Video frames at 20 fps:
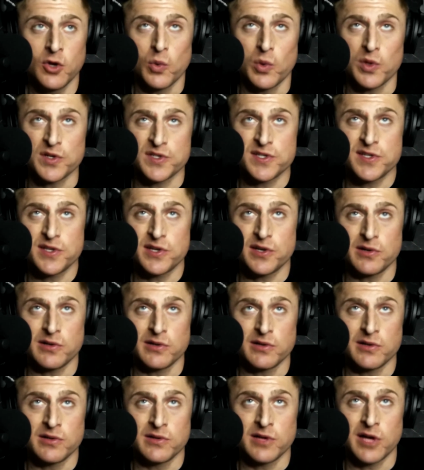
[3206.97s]
Wasn't there
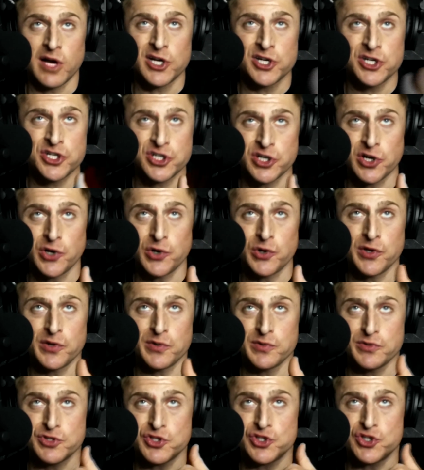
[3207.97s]
a show that
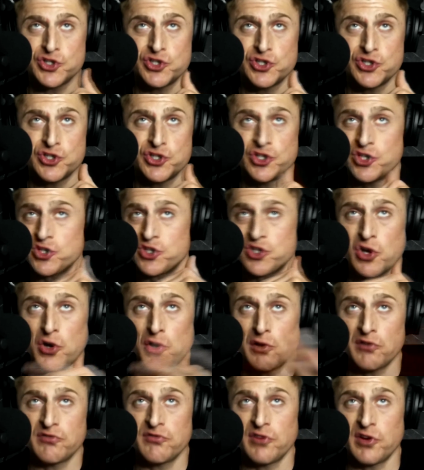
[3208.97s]
was just
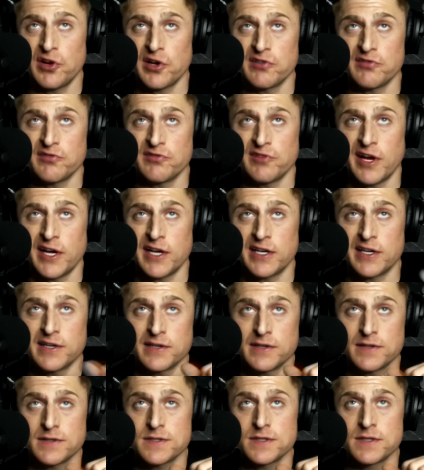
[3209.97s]
called fucking
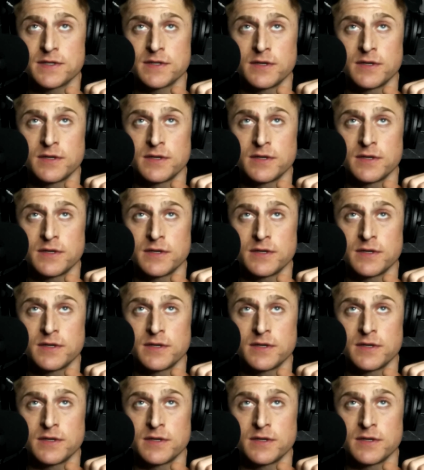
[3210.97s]
Vikings?